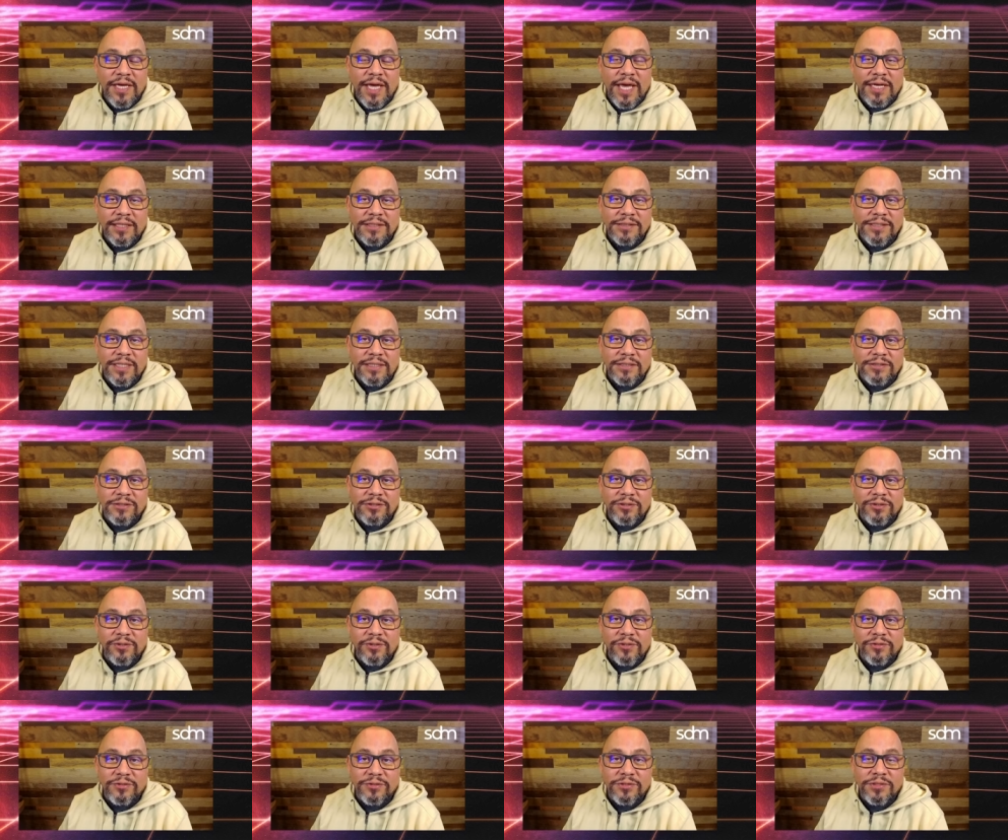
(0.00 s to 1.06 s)
access to
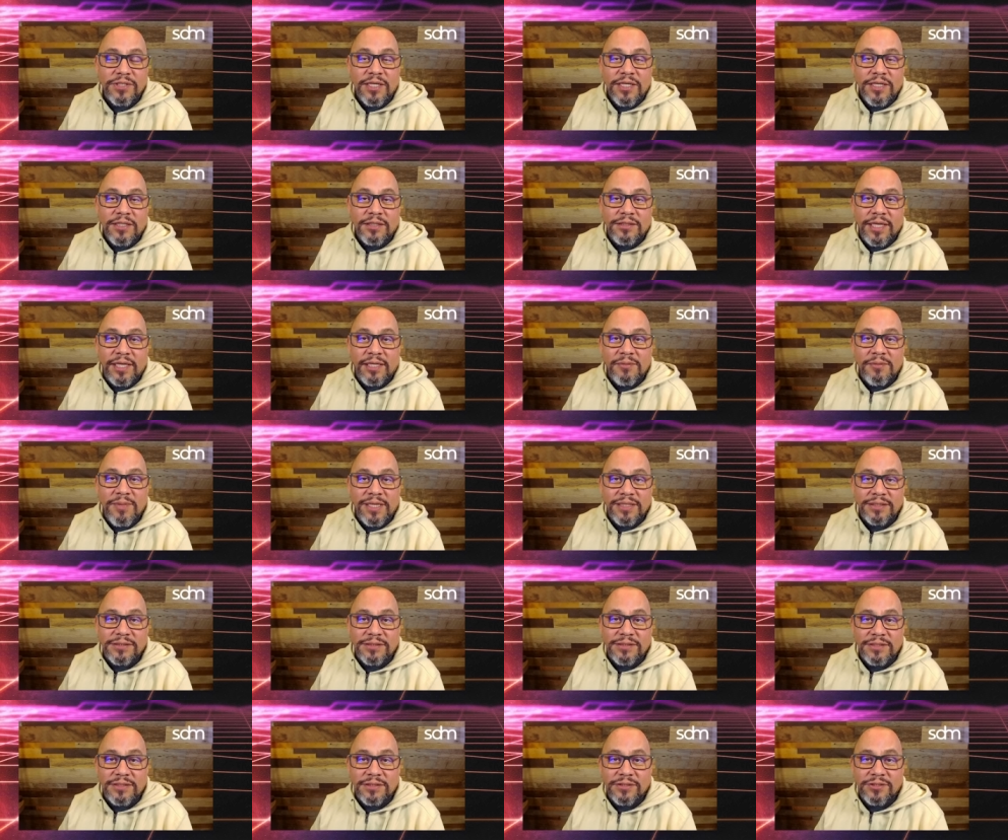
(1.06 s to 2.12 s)
those
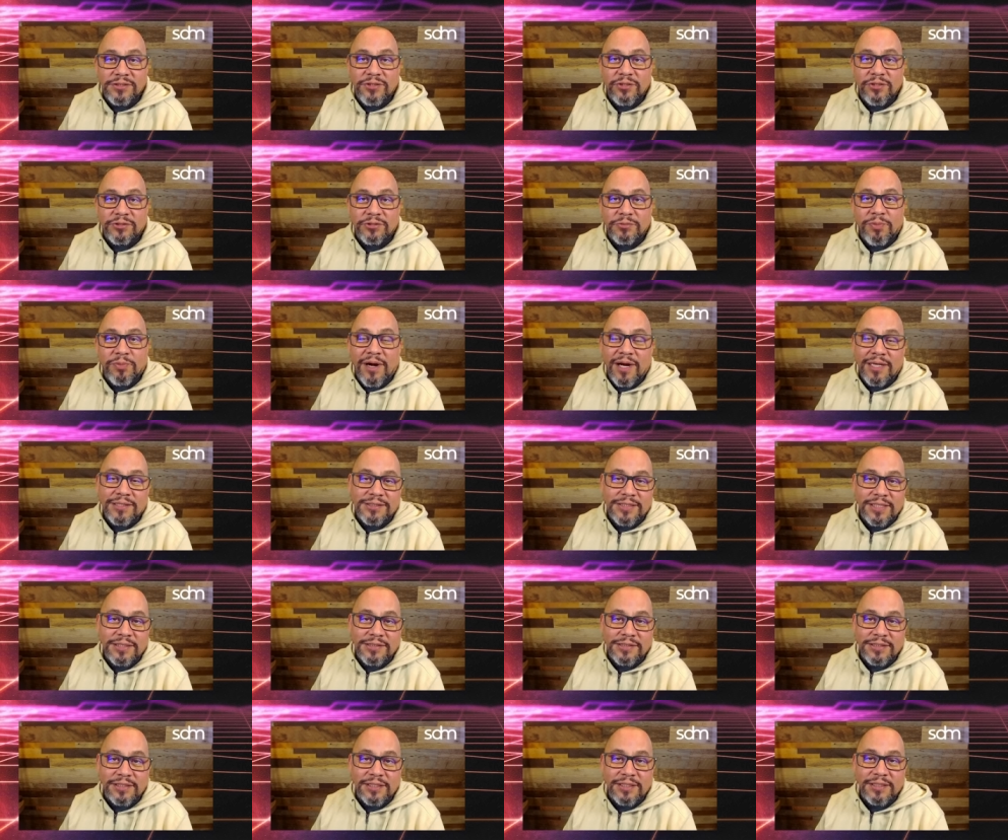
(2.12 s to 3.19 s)
databases, those
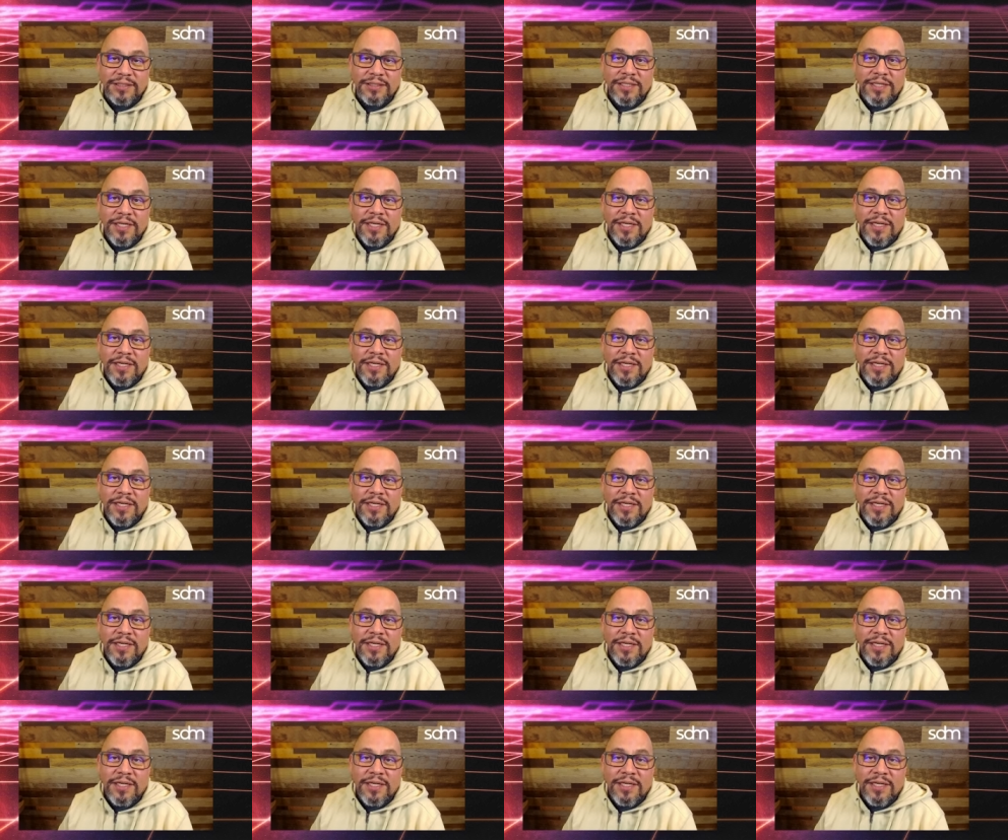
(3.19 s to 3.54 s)
processing,